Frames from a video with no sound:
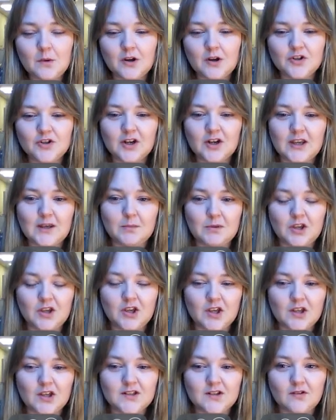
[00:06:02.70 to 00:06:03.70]
is quite tricky
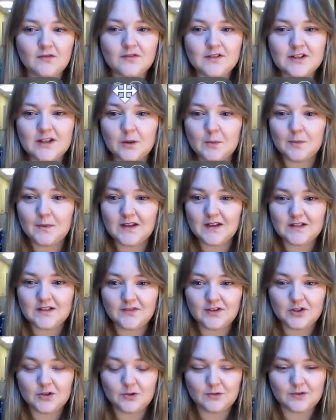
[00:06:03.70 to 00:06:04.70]
because obviously it'll be
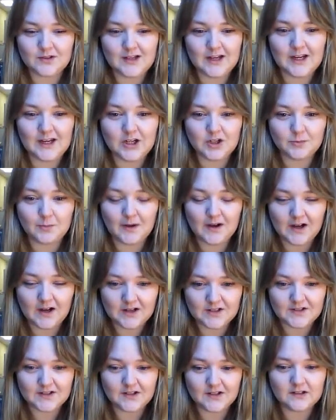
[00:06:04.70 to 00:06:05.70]
individual to each
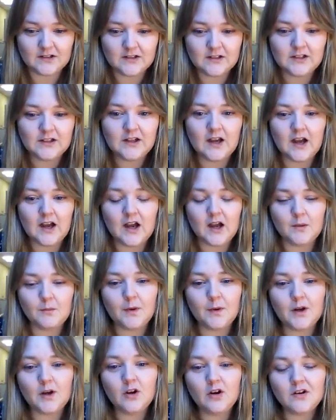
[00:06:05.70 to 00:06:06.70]
person,
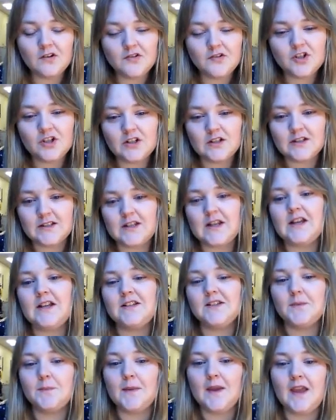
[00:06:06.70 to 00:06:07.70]
but a lot of students
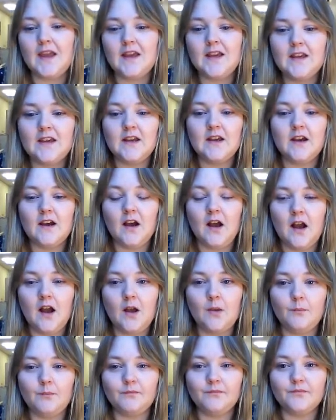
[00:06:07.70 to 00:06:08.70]
ask me
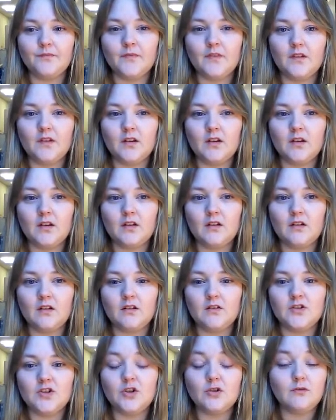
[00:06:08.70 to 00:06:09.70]

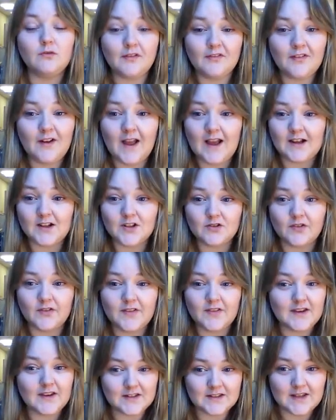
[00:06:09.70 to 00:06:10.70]
to reflect on
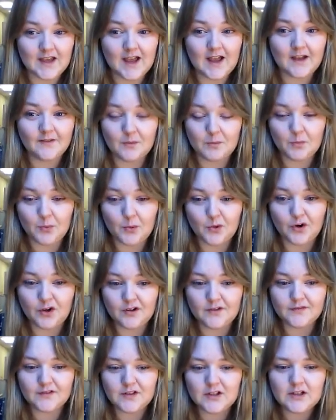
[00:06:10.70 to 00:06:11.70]
things that have
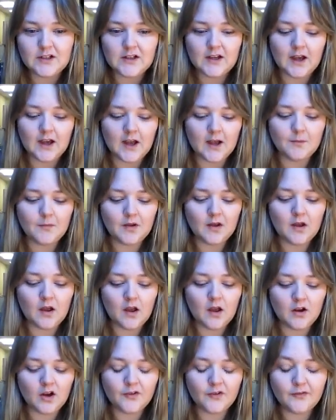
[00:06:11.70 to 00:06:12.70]
improved.
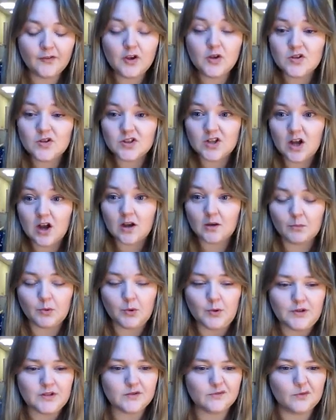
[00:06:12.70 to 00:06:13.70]
A few starting
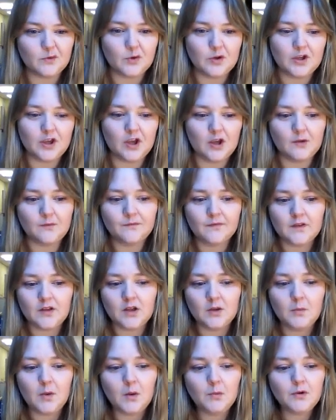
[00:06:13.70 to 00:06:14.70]
points for you.
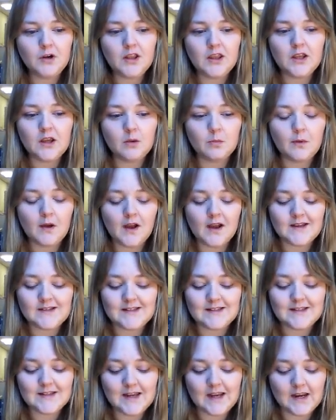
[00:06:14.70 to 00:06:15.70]
You might want to think about a
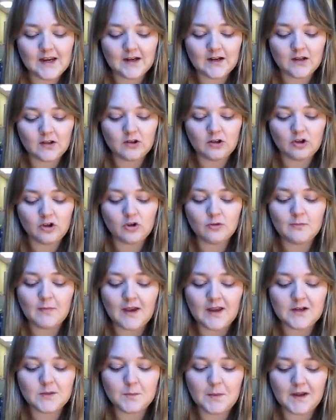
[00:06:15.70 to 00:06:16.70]
scene that you
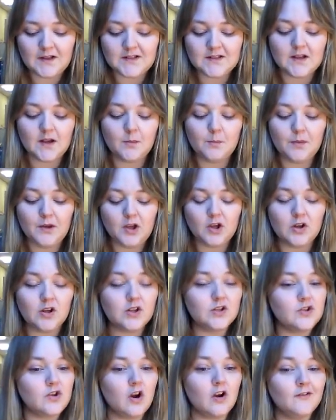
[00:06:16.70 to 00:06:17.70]
made better
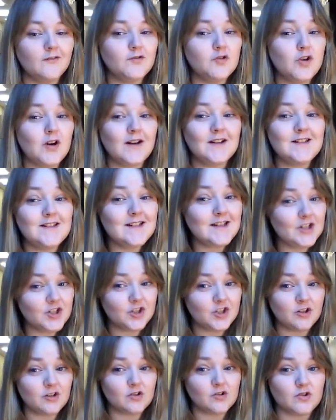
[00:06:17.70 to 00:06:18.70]
because of
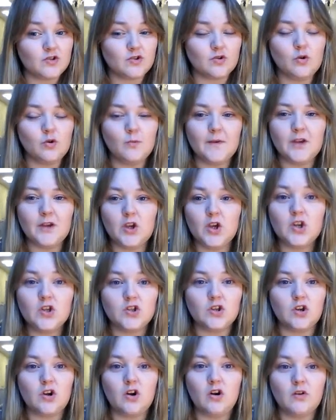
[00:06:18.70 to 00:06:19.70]
transitions or
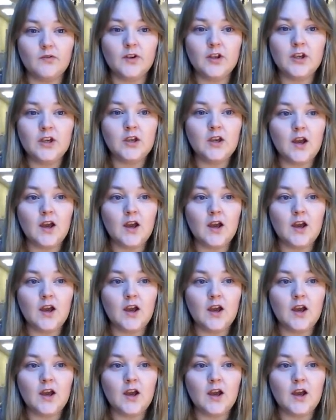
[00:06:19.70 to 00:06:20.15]
because of